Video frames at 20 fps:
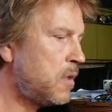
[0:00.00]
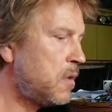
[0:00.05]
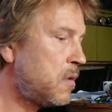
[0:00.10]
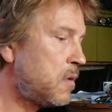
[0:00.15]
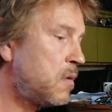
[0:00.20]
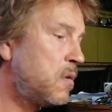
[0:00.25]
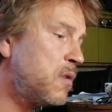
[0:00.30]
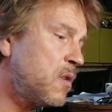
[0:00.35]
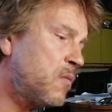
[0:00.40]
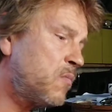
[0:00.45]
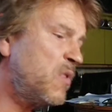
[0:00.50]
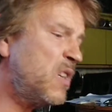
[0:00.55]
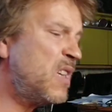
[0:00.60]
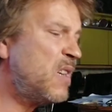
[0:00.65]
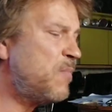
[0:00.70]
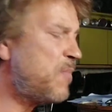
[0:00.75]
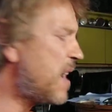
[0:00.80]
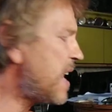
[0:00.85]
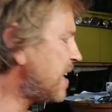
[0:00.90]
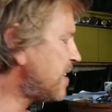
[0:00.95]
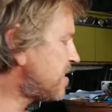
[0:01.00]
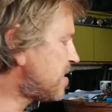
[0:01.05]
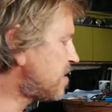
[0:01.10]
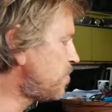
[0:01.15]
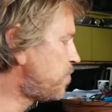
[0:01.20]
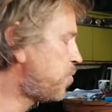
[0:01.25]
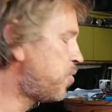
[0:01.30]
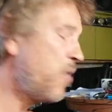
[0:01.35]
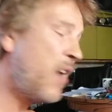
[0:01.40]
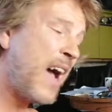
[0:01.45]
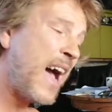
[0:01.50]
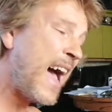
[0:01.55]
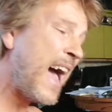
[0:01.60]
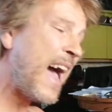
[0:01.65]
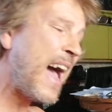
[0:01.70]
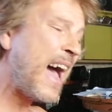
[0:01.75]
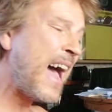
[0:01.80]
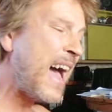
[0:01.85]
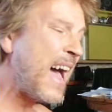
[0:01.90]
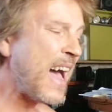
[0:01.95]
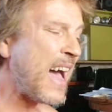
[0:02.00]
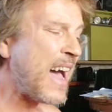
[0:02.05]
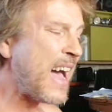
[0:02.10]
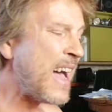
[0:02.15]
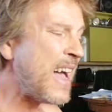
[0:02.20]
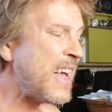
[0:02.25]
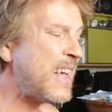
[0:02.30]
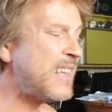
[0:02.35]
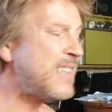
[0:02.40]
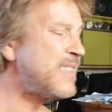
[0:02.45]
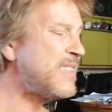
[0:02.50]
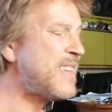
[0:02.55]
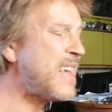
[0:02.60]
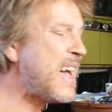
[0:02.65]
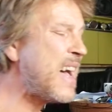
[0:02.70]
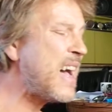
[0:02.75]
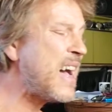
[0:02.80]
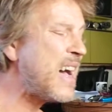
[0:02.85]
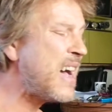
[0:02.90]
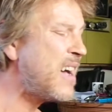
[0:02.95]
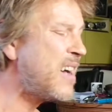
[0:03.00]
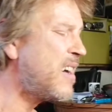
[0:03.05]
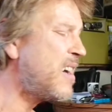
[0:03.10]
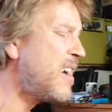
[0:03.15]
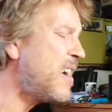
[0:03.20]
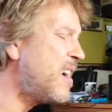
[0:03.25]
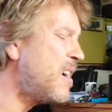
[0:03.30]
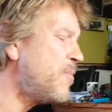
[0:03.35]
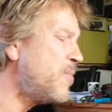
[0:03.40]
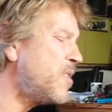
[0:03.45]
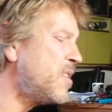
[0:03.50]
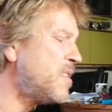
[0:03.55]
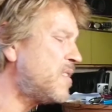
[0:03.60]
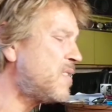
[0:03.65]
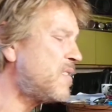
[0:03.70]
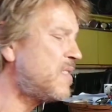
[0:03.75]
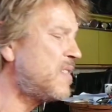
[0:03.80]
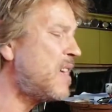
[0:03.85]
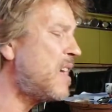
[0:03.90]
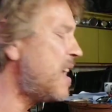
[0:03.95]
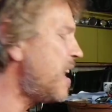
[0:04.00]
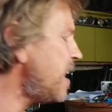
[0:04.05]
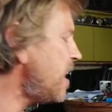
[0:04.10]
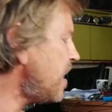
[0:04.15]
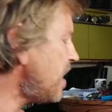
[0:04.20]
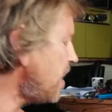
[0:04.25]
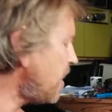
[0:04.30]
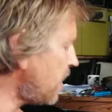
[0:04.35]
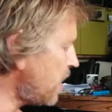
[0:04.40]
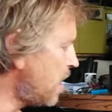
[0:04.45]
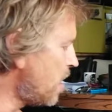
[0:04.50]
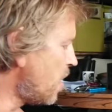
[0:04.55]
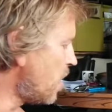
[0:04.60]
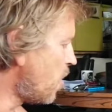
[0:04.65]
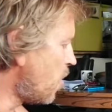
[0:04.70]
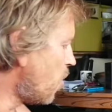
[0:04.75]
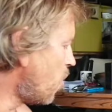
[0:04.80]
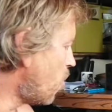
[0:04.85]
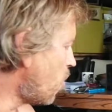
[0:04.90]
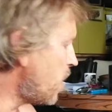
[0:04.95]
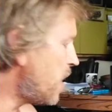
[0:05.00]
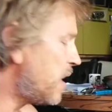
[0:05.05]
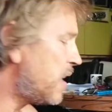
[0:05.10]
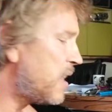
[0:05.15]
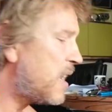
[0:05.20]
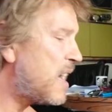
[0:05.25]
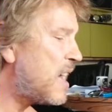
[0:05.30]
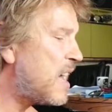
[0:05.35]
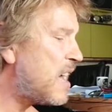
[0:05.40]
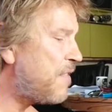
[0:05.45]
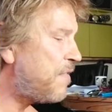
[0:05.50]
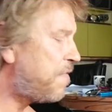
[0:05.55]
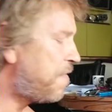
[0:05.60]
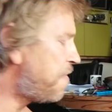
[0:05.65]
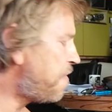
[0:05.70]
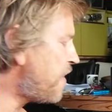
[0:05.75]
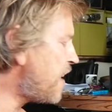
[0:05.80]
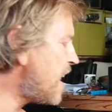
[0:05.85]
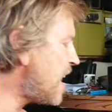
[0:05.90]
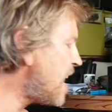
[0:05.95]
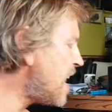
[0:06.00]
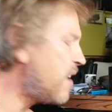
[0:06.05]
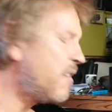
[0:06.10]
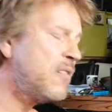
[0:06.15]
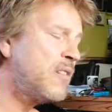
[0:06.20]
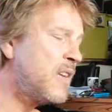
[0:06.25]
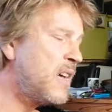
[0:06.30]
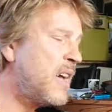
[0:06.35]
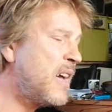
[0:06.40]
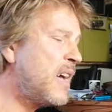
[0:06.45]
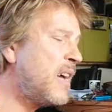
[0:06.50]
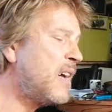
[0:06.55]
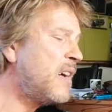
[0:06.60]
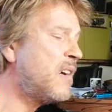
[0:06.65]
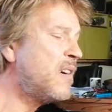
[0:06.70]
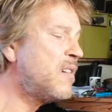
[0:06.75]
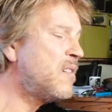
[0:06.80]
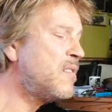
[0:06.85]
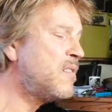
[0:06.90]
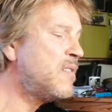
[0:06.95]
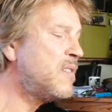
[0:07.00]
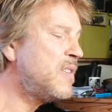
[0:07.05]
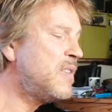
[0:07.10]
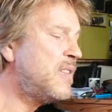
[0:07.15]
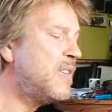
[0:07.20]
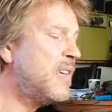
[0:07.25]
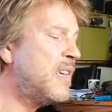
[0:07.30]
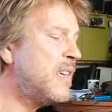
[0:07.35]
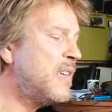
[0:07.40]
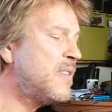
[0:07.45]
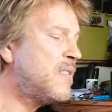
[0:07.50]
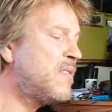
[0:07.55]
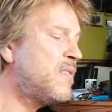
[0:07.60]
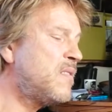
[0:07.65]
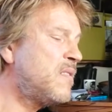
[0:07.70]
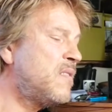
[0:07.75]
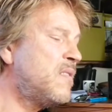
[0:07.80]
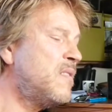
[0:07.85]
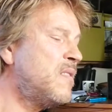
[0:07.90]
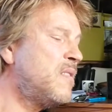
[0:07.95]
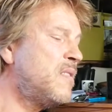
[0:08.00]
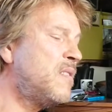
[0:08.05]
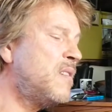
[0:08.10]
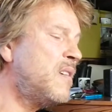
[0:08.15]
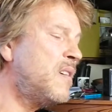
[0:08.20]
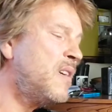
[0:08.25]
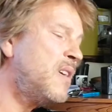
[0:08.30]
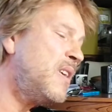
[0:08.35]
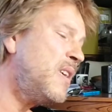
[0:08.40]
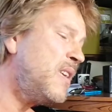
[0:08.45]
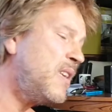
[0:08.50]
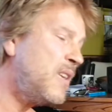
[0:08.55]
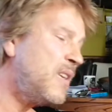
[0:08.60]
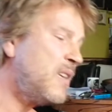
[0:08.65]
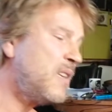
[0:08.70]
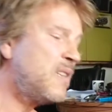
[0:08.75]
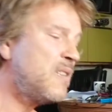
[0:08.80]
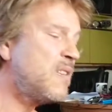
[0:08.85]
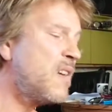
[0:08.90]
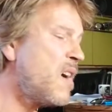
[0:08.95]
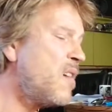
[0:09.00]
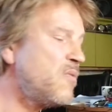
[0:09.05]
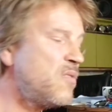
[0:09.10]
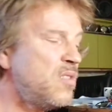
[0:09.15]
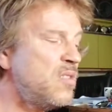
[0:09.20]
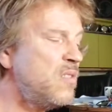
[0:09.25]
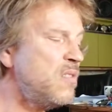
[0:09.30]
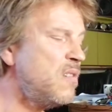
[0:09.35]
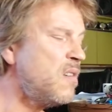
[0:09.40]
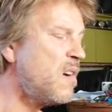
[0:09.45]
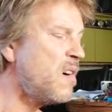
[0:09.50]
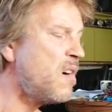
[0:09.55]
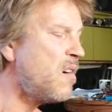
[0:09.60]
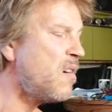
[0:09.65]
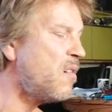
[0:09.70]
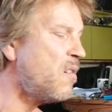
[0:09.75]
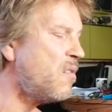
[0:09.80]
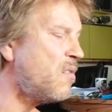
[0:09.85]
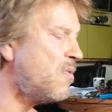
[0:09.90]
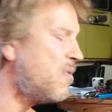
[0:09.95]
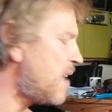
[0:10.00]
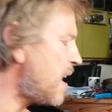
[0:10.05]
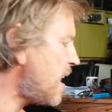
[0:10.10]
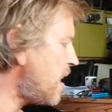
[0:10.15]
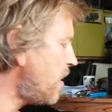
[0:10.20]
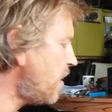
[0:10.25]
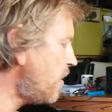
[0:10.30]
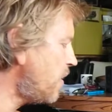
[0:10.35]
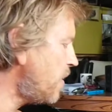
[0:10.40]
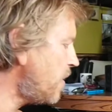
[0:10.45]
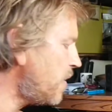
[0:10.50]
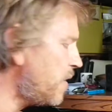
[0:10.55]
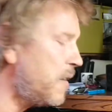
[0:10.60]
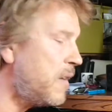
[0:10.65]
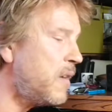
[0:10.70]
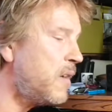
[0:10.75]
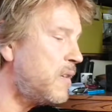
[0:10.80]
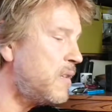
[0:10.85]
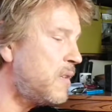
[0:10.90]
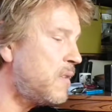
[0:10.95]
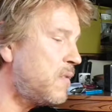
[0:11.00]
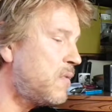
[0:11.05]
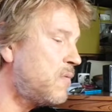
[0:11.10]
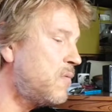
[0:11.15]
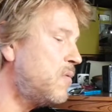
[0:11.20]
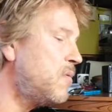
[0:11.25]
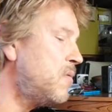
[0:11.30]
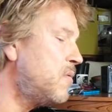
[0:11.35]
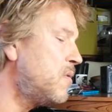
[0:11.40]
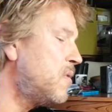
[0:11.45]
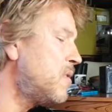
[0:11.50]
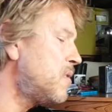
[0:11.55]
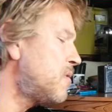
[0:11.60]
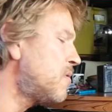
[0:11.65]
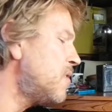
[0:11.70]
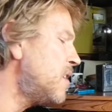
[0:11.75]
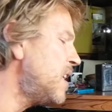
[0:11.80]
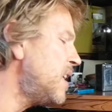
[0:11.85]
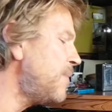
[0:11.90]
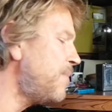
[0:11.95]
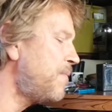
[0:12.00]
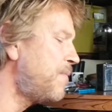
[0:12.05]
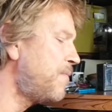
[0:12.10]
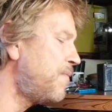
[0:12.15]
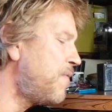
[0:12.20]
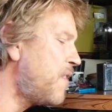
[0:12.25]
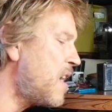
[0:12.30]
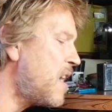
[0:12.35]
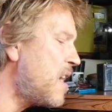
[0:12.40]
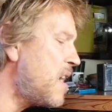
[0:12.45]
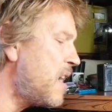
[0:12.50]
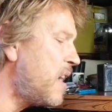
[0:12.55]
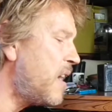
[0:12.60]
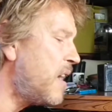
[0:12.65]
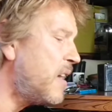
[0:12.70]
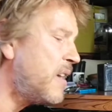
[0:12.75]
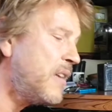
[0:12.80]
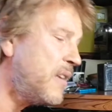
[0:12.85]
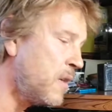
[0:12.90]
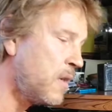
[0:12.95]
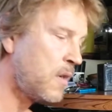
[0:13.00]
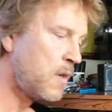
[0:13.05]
It took me by surprise, I must say, when I found out yesterday. Don't you know I heard it through the grapevine?